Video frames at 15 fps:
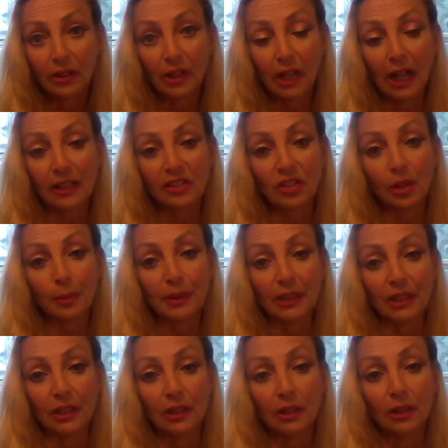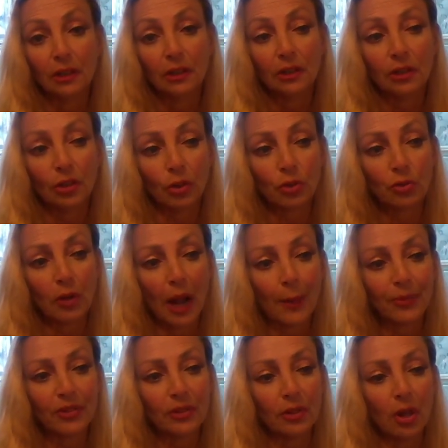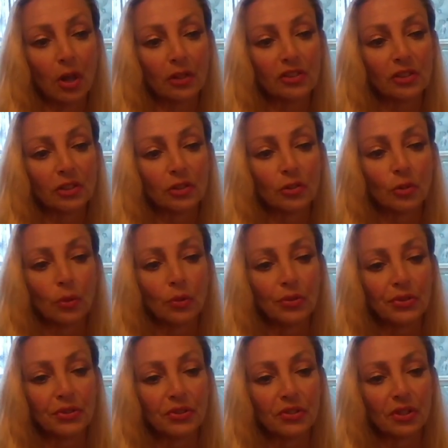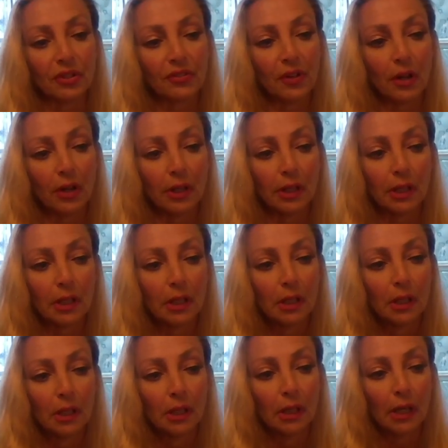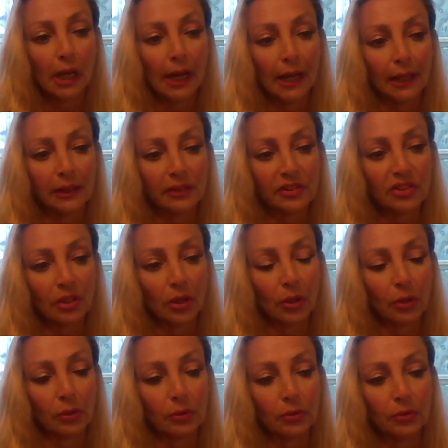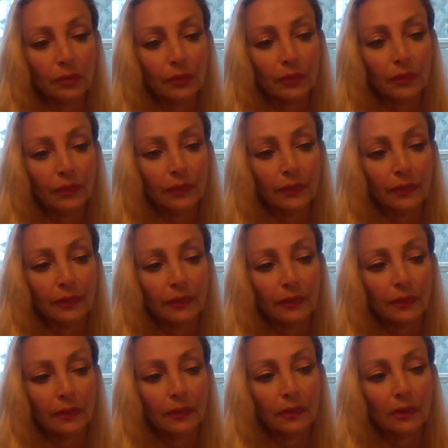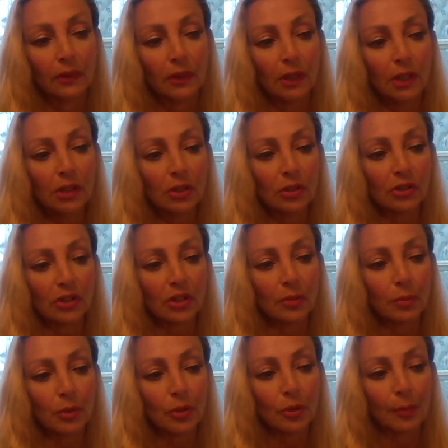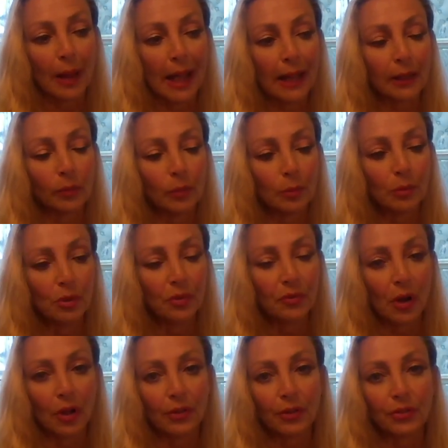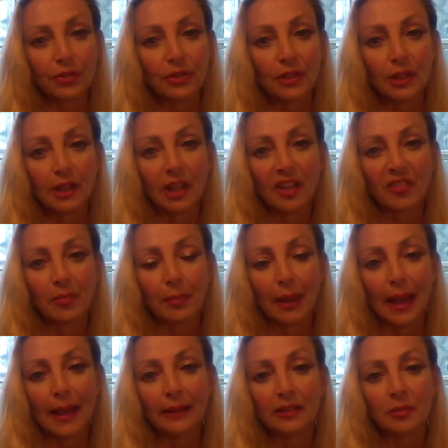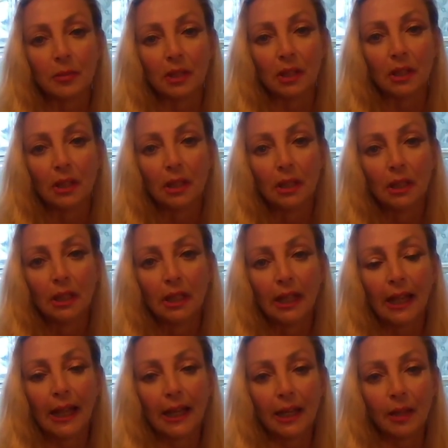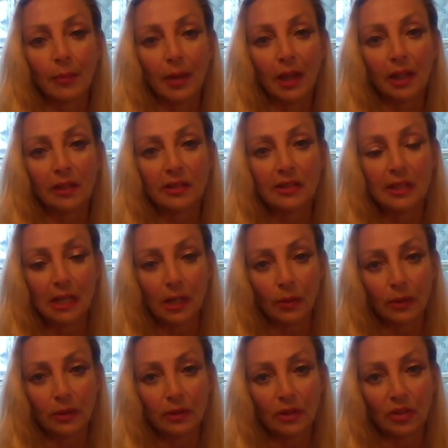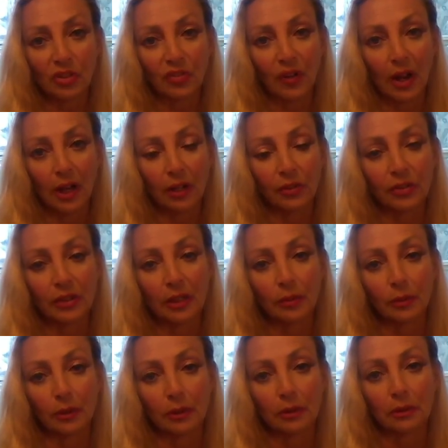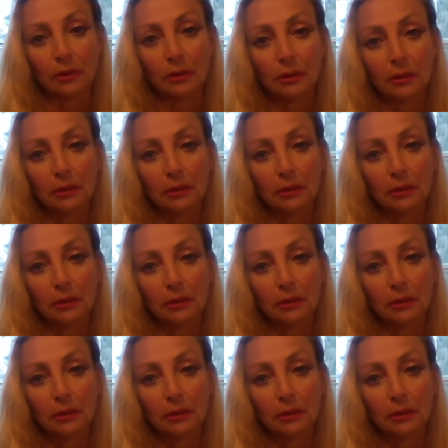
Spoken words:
It had so many, traps and locks and controls and stuff on it. And so he took the computer back and removed all those and then gave them back to me. And he made secret these files that were,